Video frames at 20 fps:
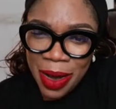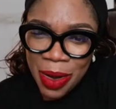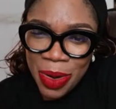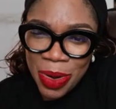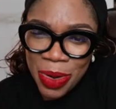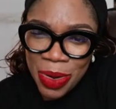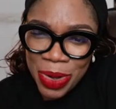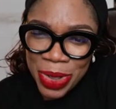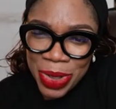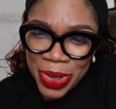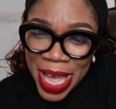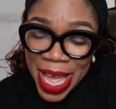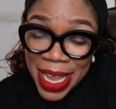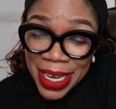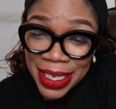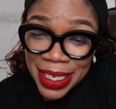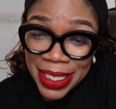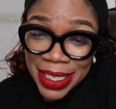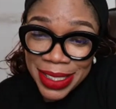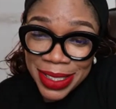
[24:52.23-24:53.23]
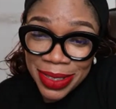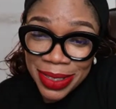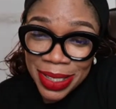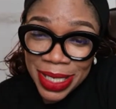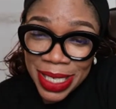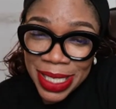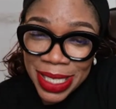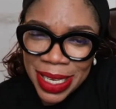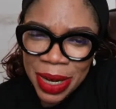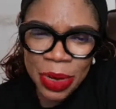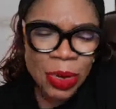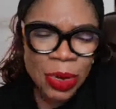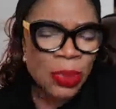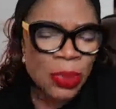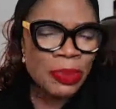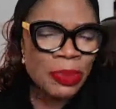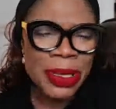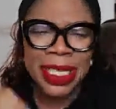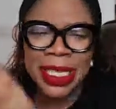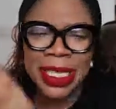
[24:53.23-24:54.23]
Oh, you're handling toddlers and oh,
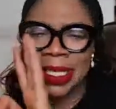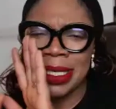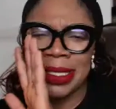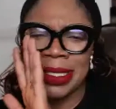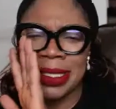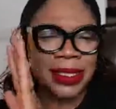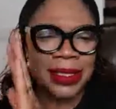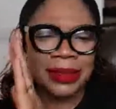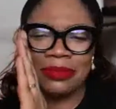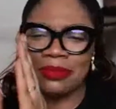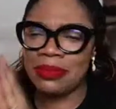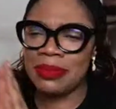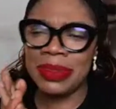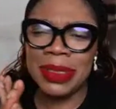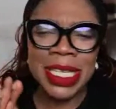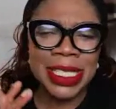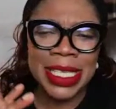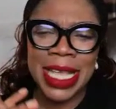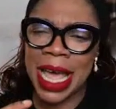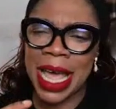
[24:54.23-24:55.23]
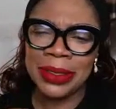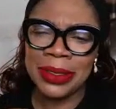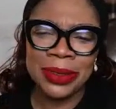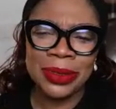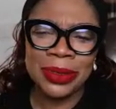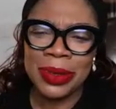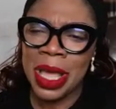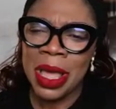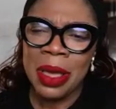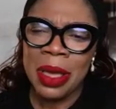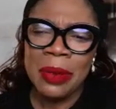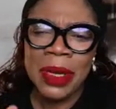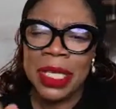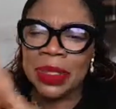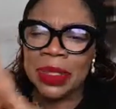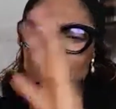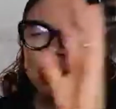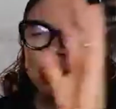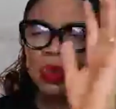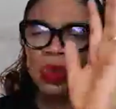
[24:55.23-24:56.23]
please
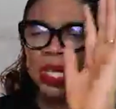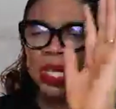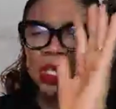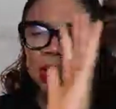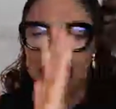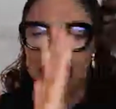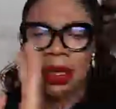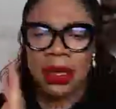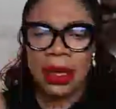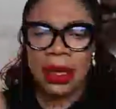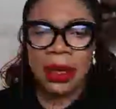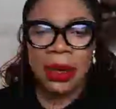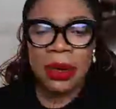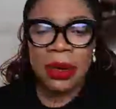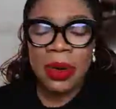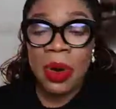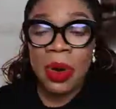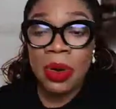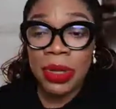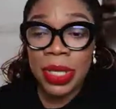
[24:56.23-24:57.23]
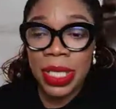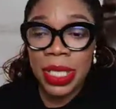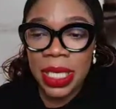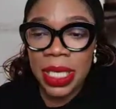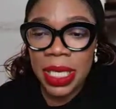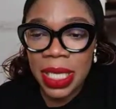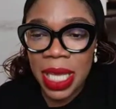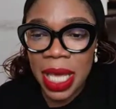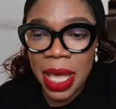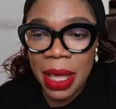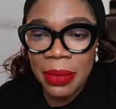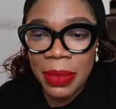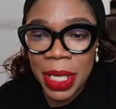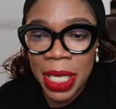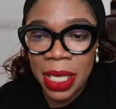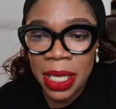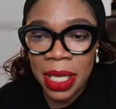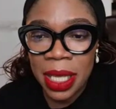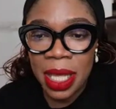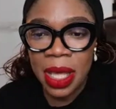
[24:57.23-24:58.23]
do what? Oh, you didn't hear
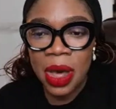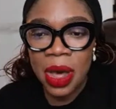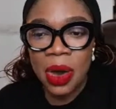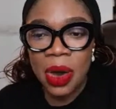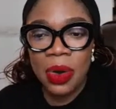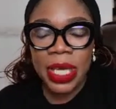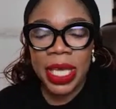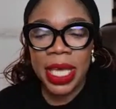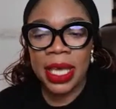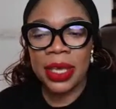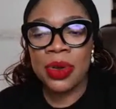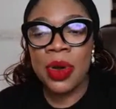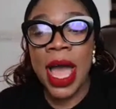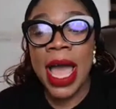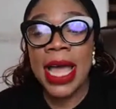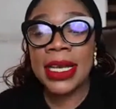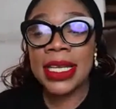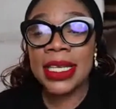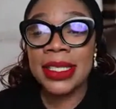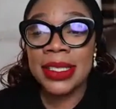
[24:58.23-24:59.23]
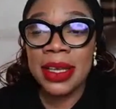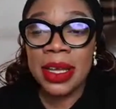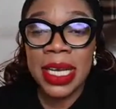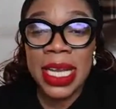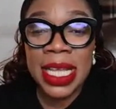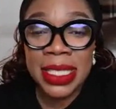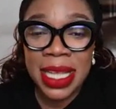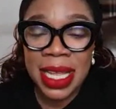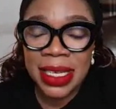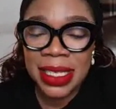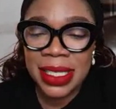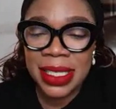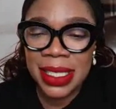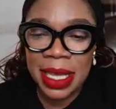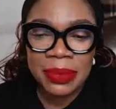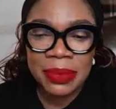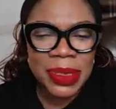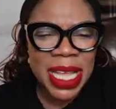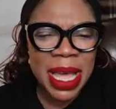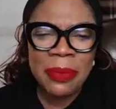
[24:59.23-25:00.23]
me. Okay, you're handling toddlers at the
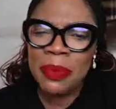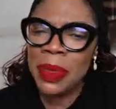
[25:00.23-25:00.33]
same time.